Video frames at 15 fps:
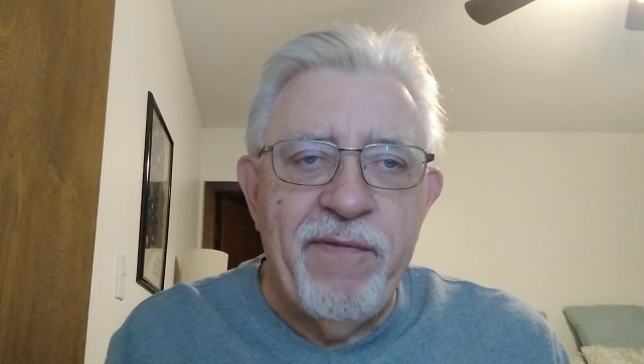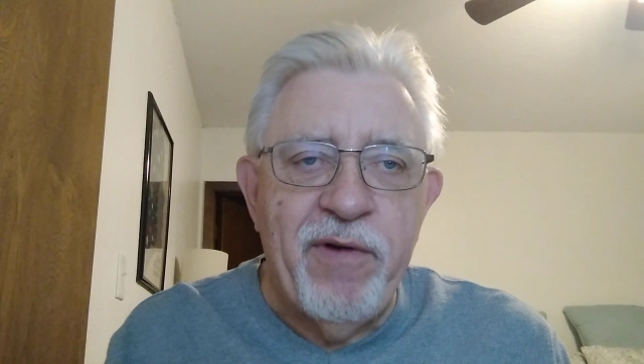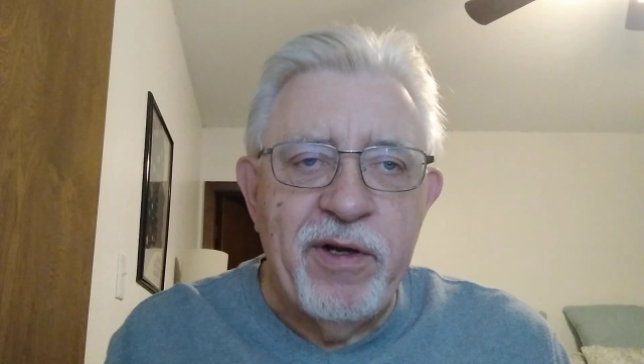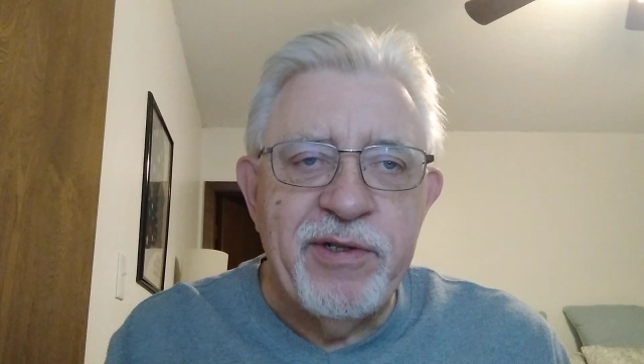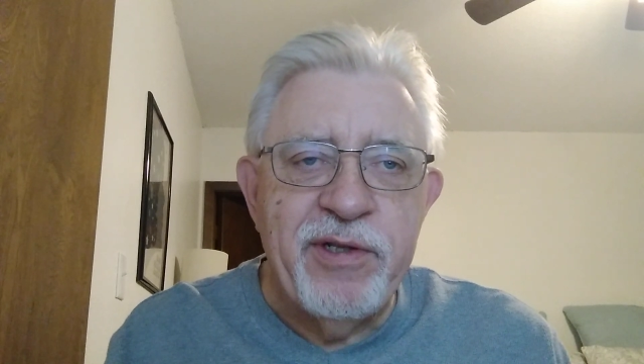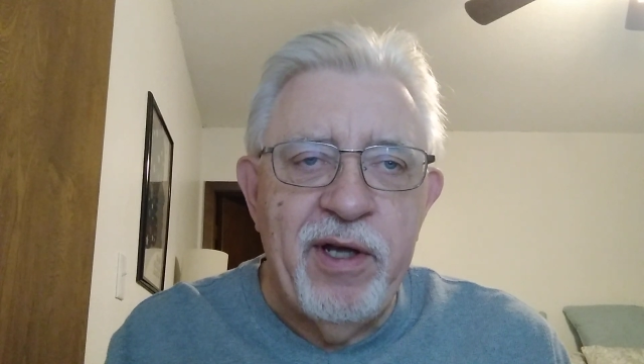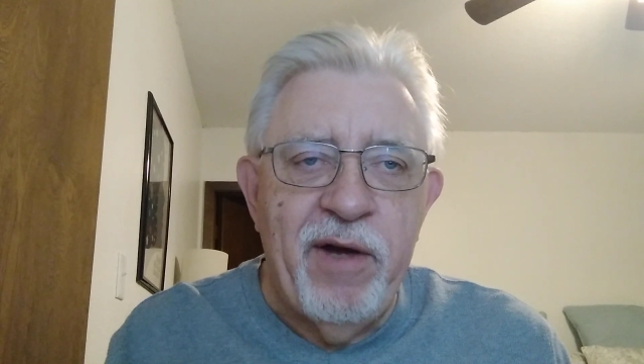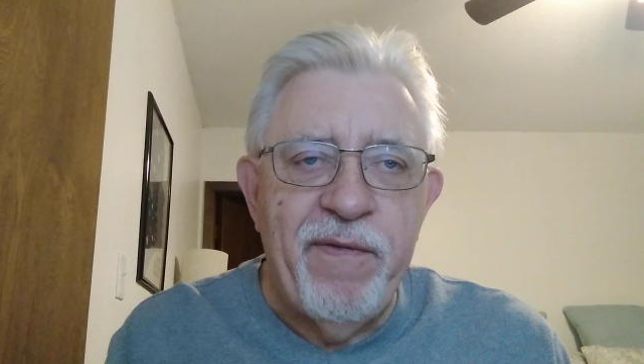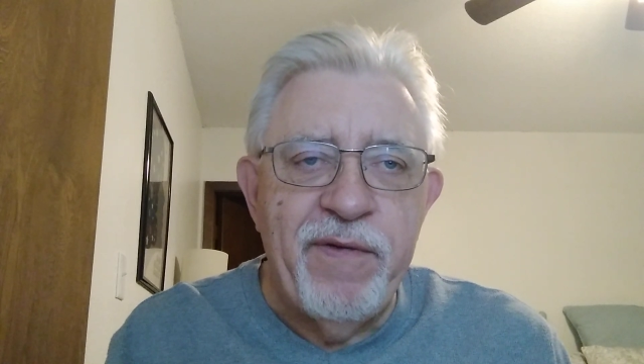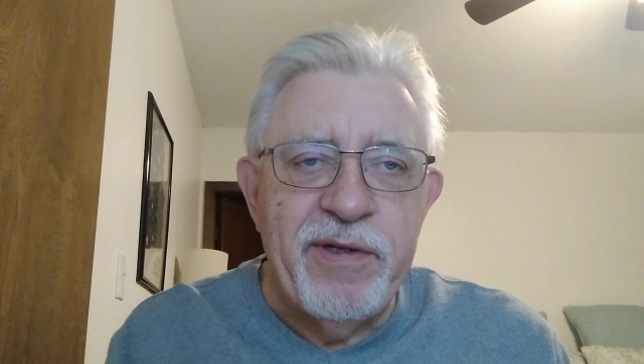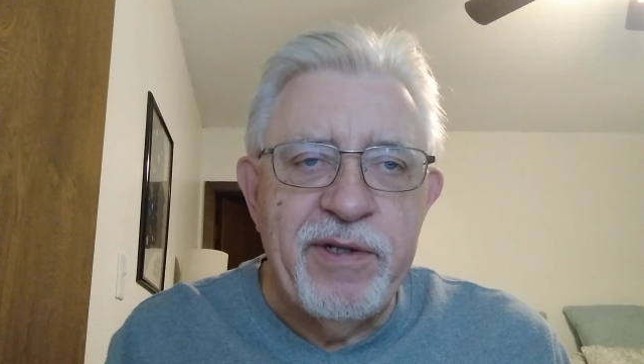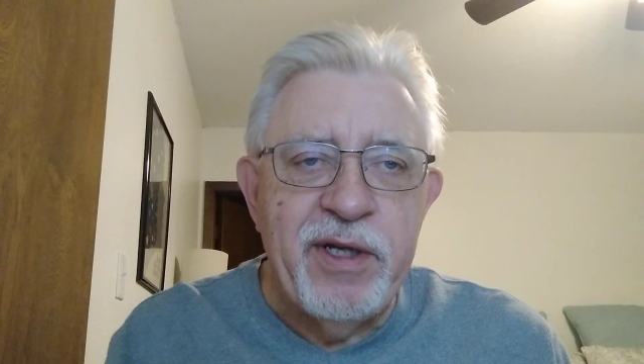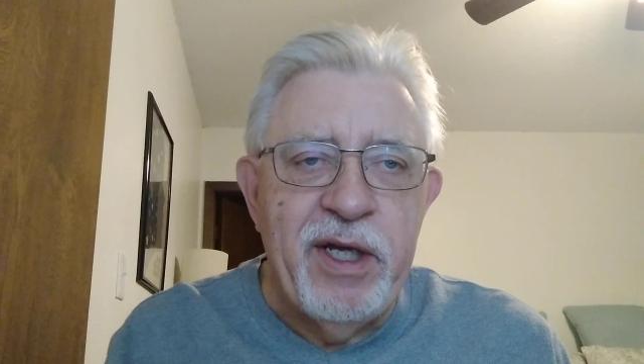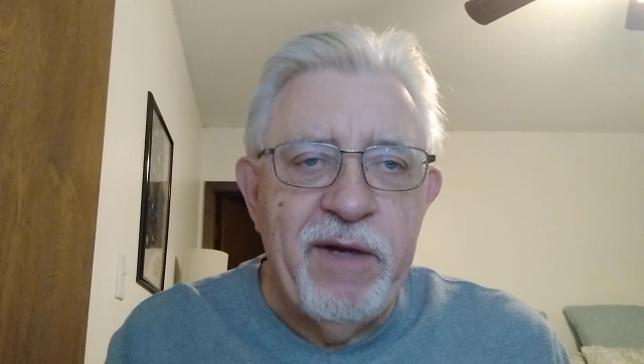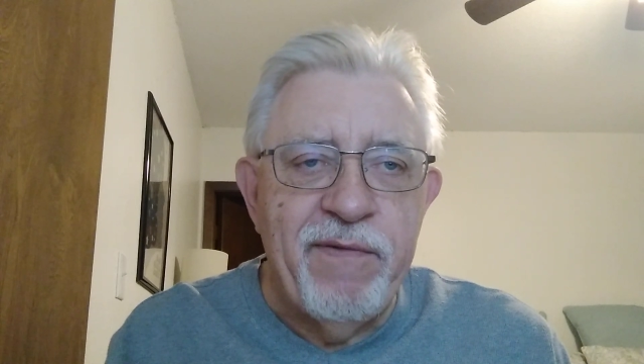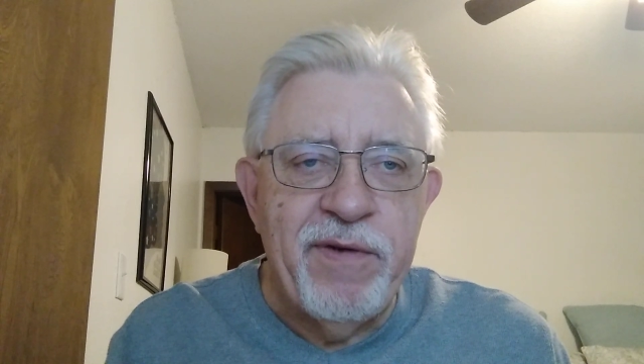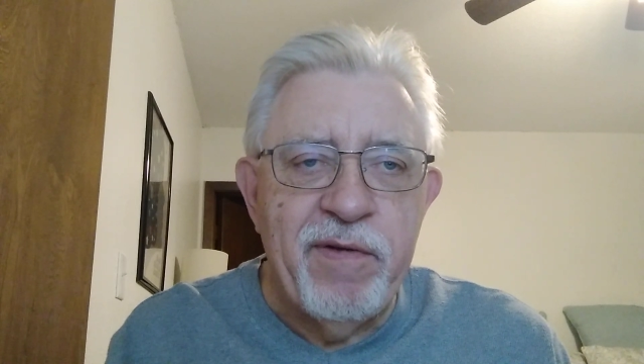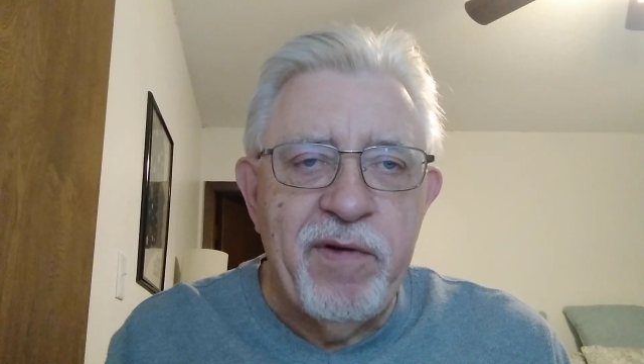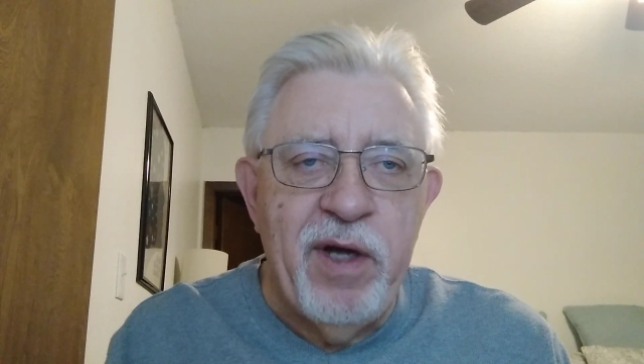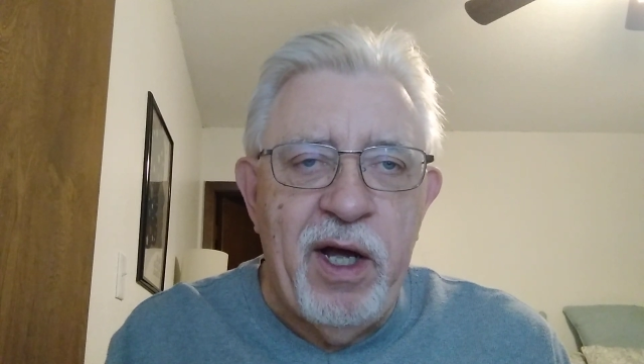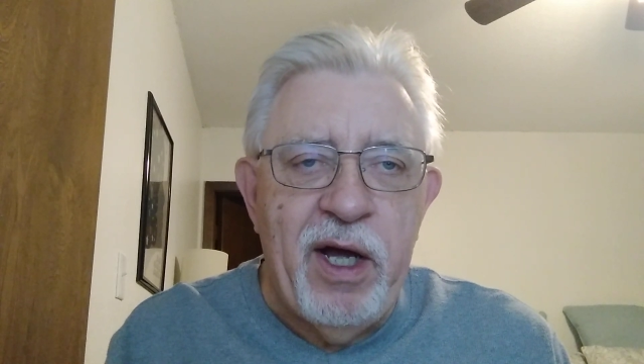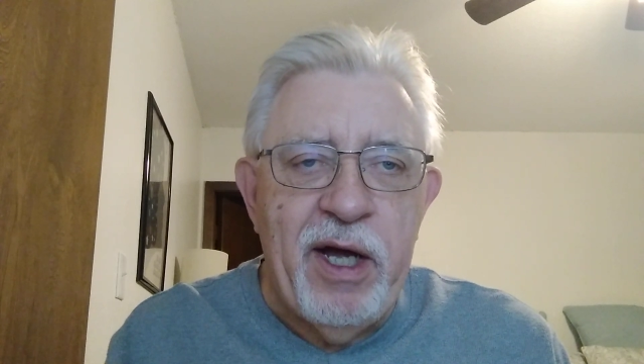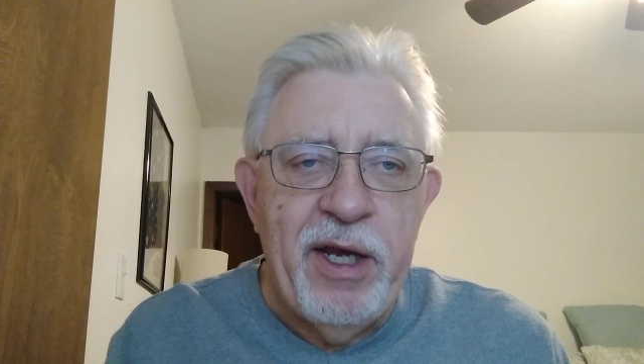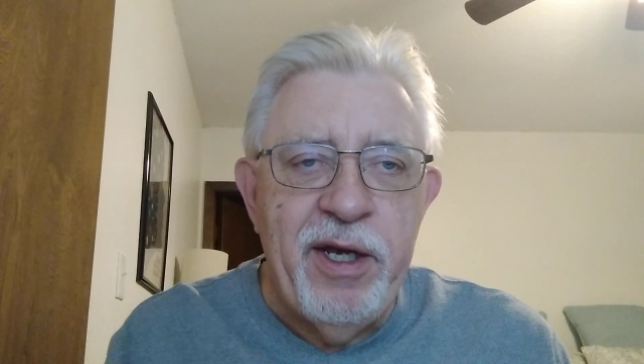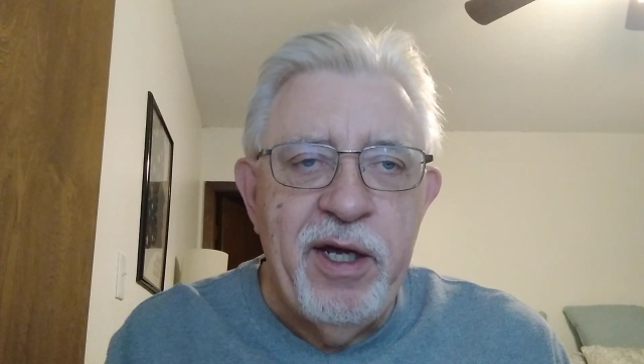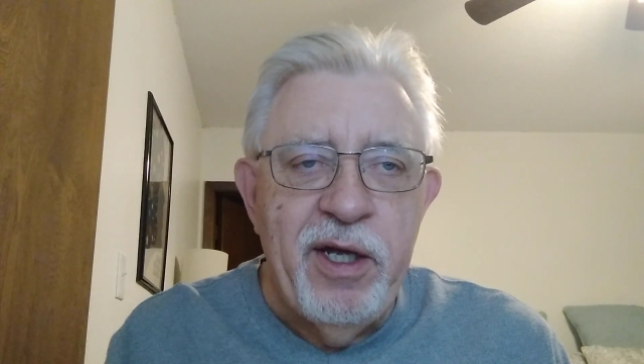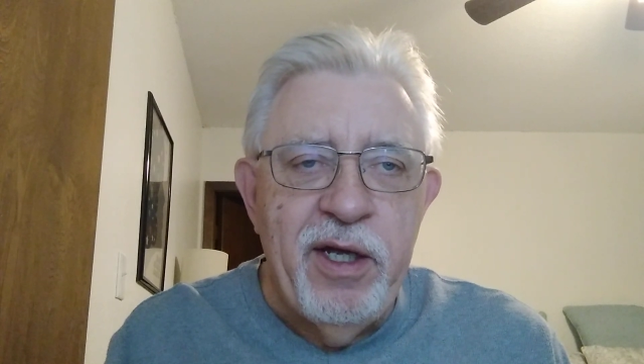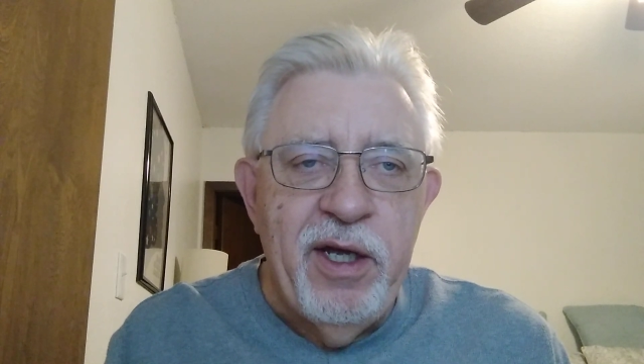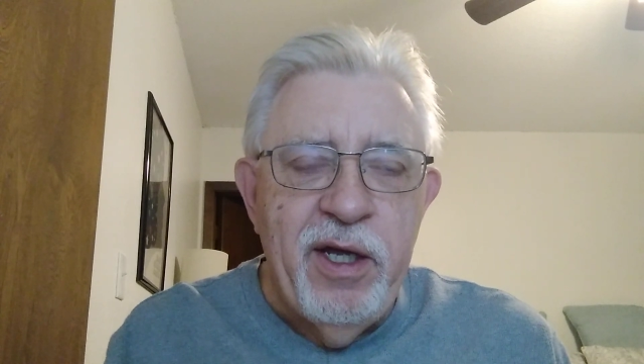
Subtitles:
of ourselves, it's a gift of God.